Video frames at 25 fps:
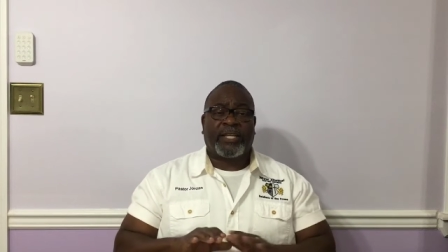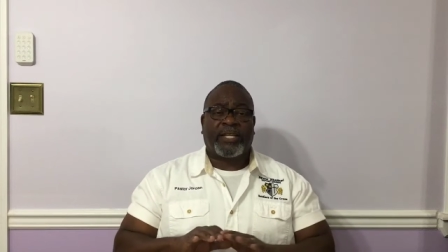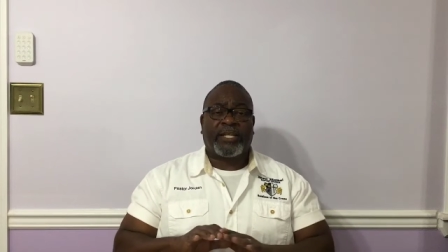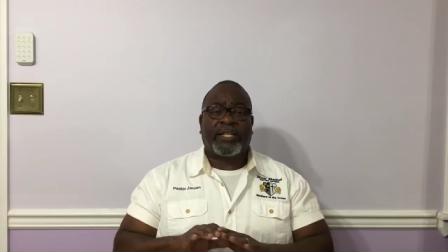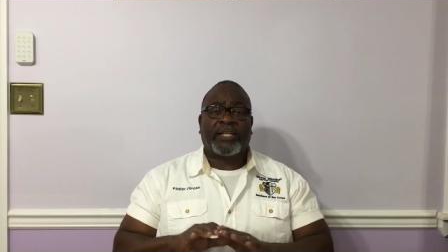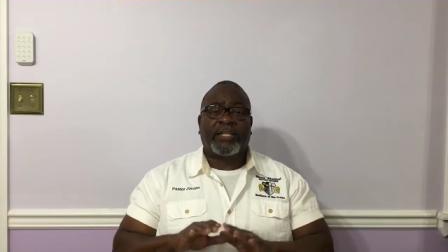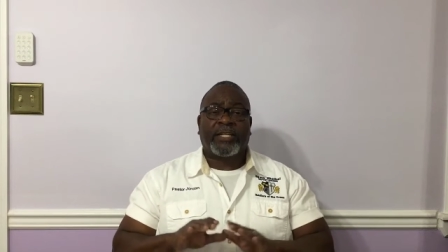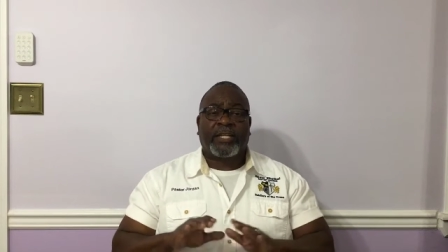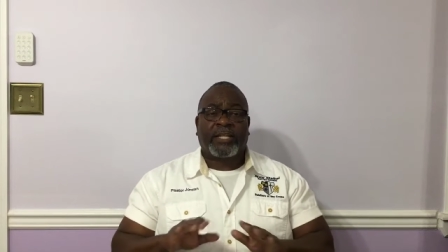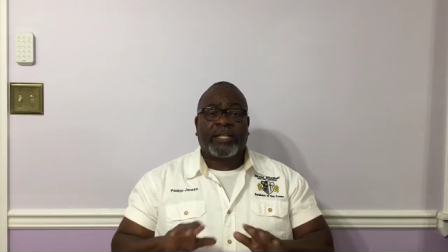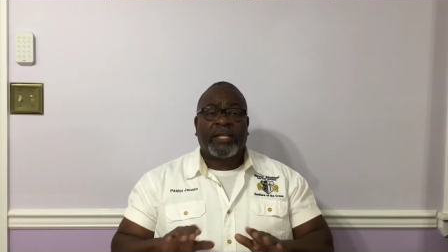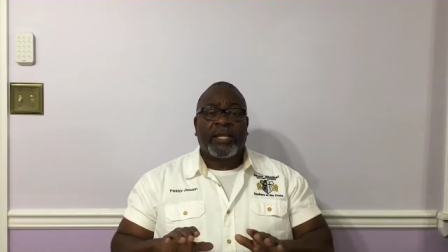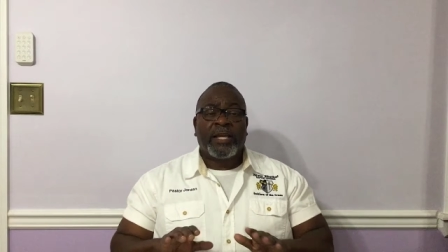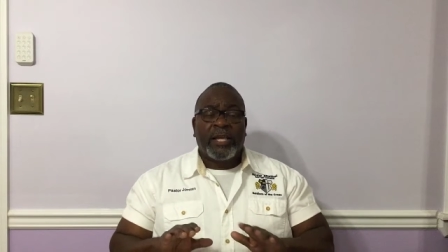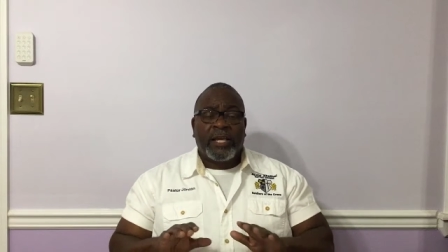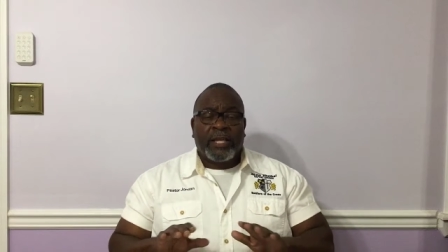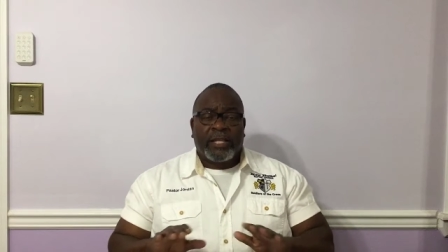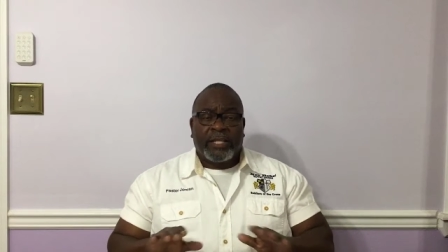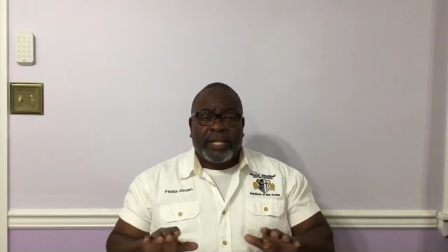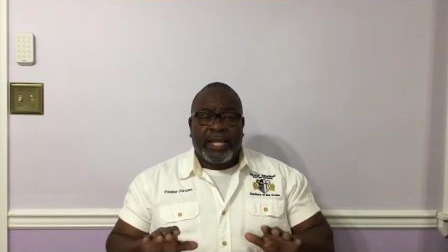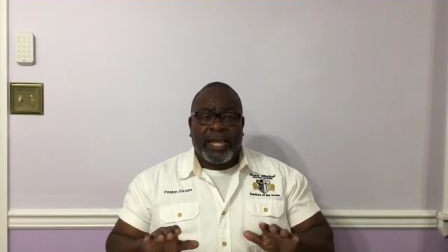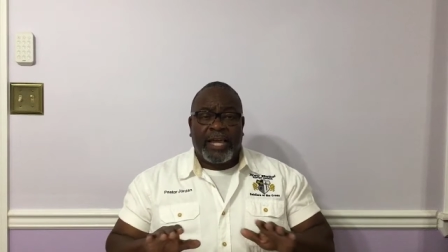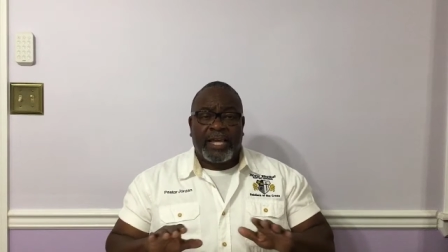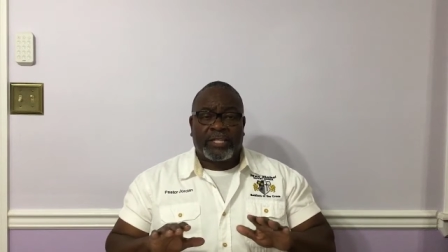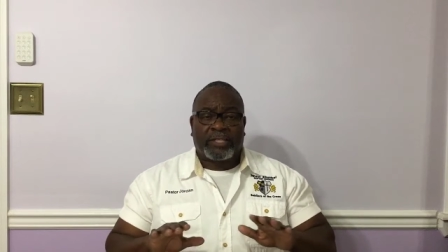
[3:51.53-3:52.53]
it in the
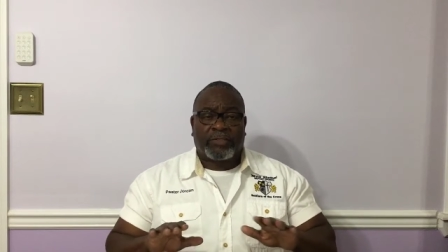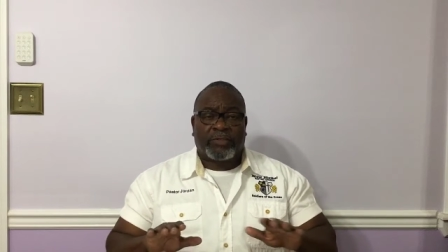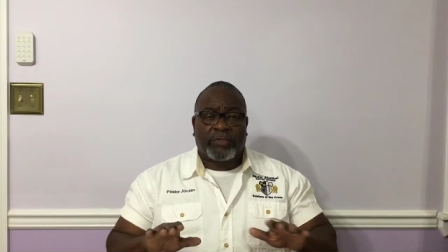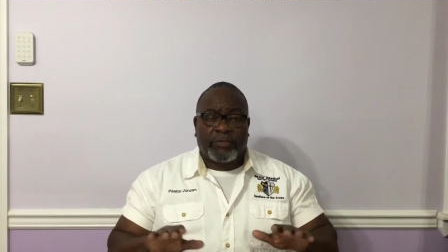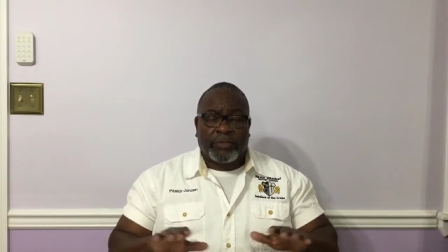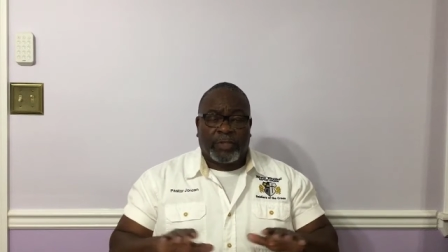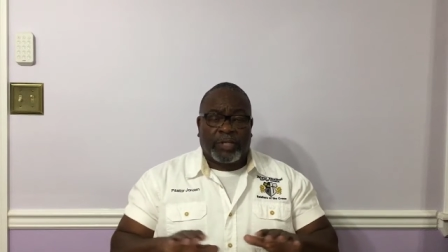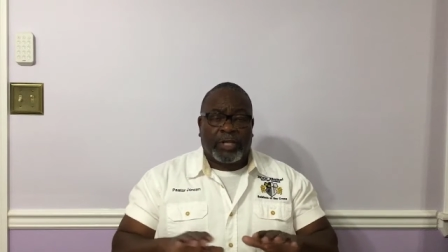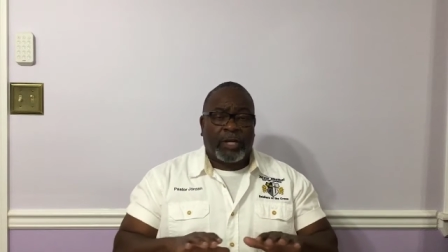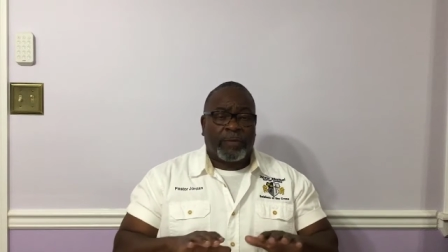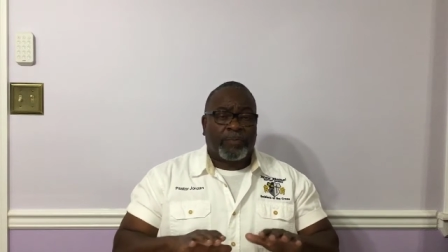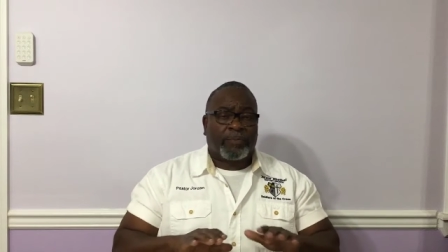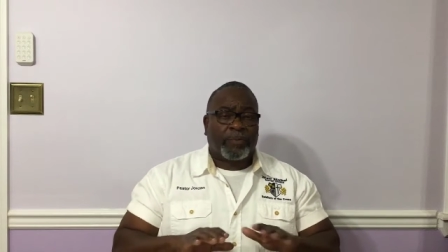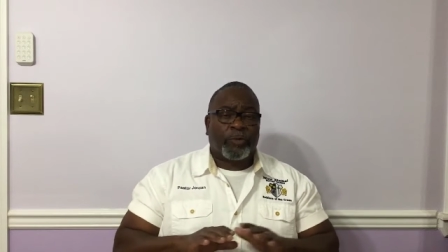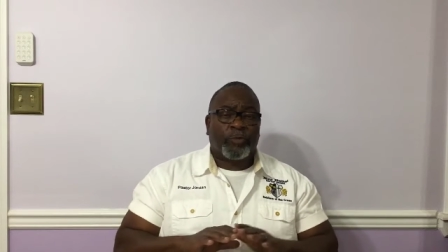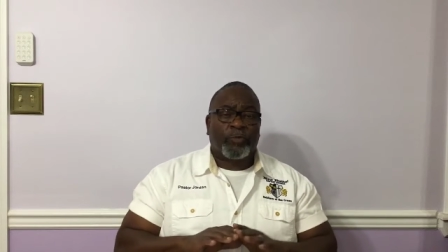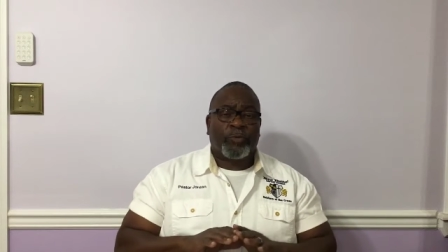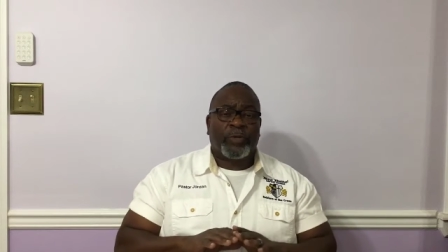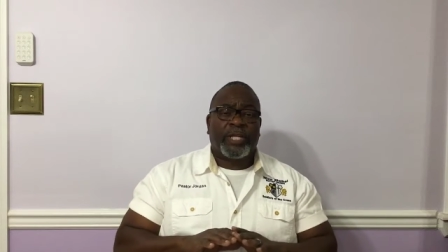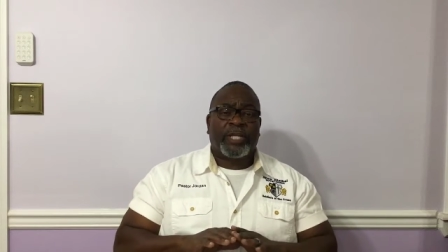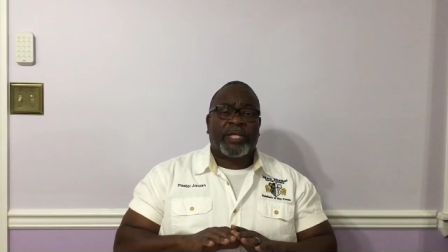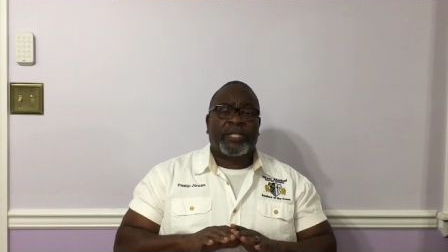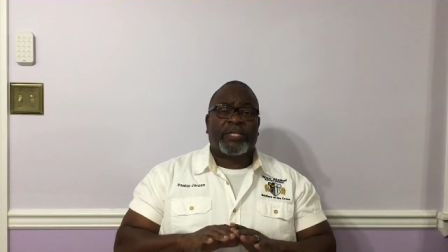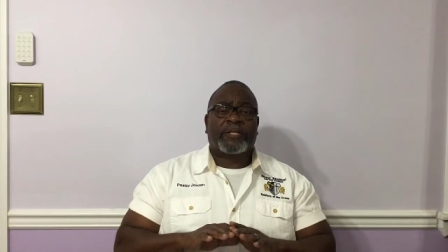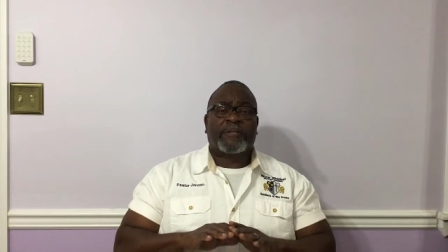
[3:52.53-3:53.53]
last couple of
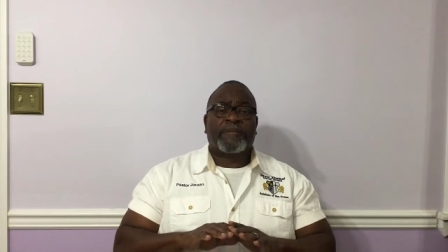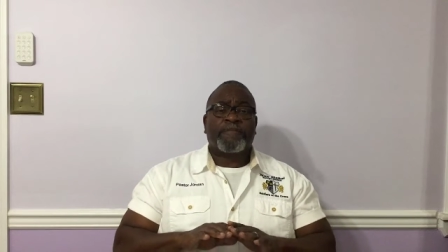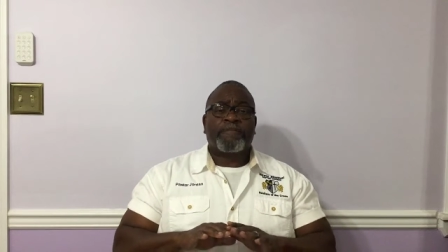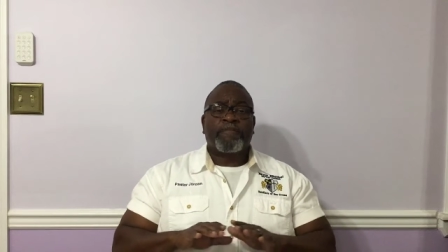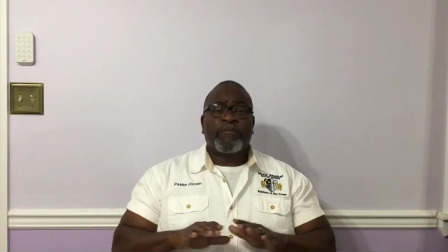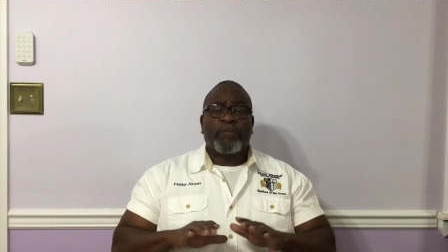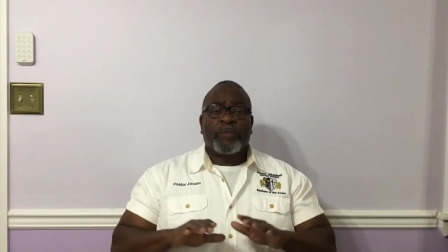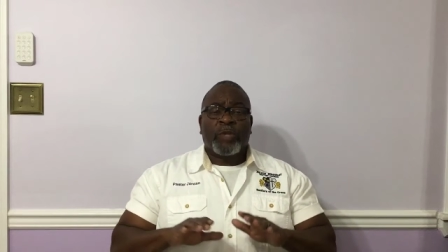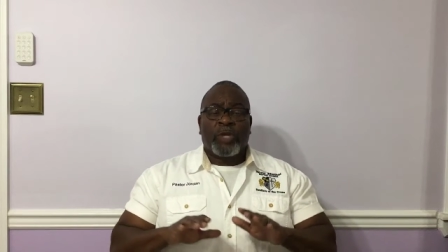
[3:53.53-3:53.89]
weeks